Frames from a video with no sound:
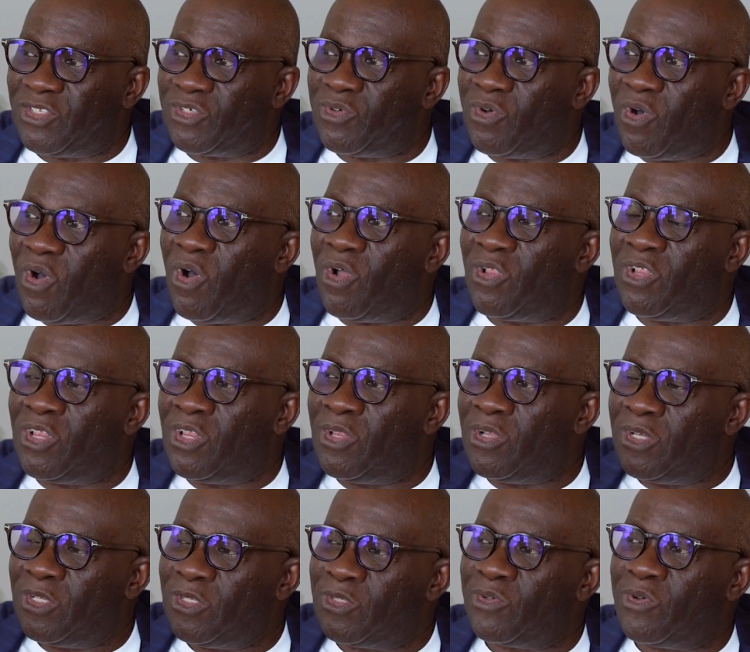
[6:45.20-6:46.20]
to
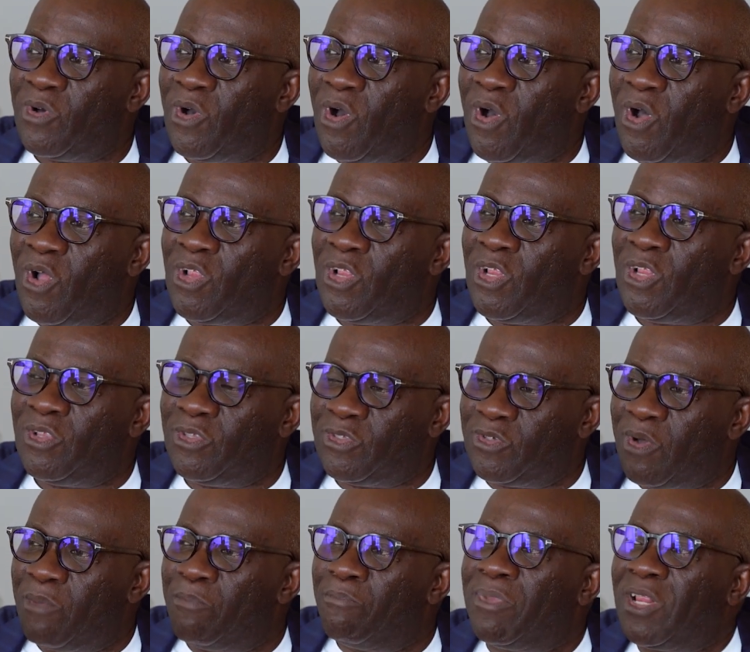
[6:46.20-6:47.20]

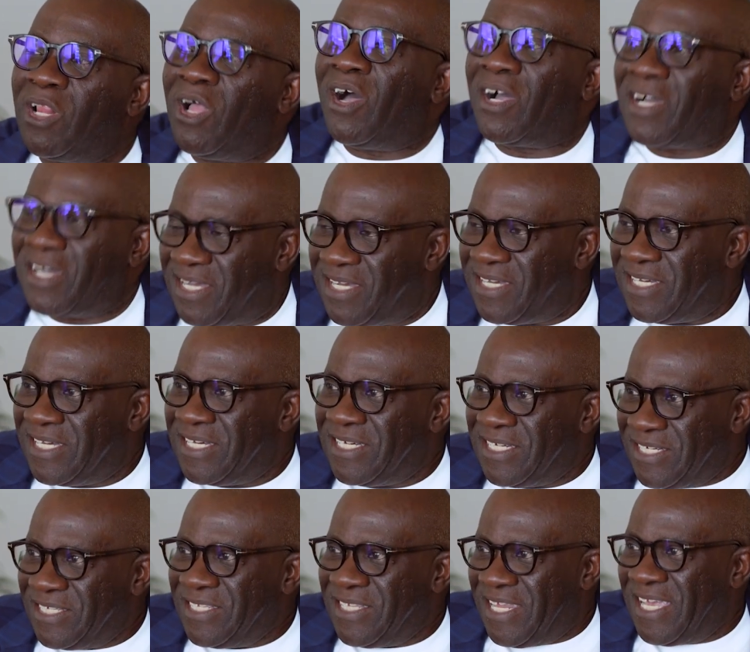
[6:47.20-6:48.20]
unblock
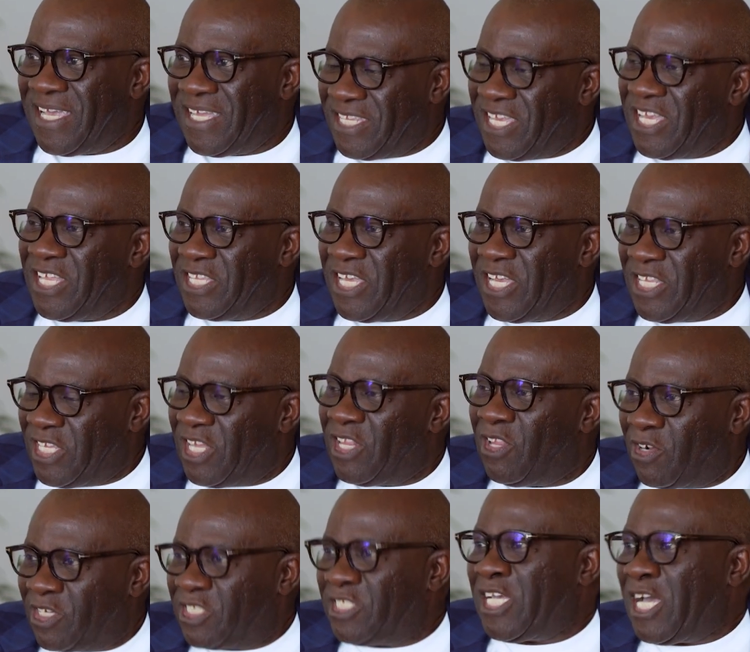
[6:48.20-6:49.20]
the
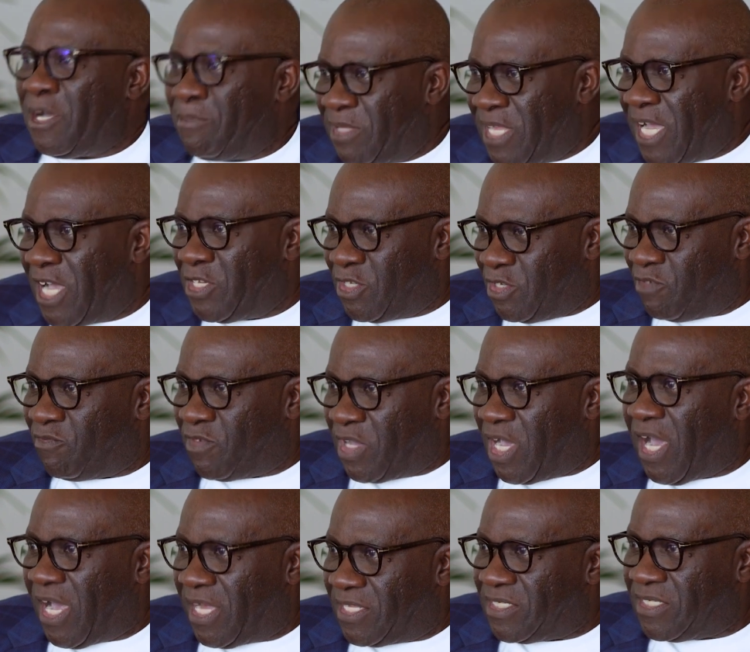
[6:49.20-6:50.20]
logjam that you've
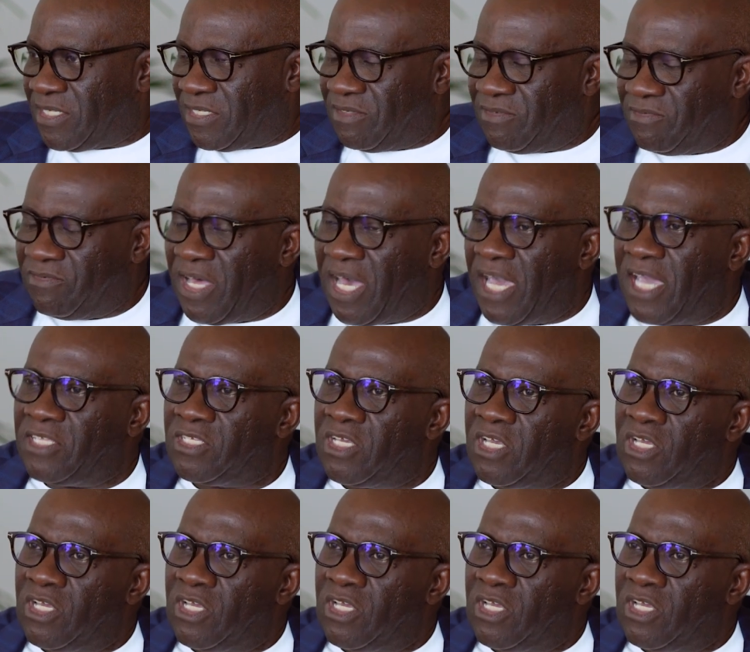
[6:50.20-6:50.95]
got, right?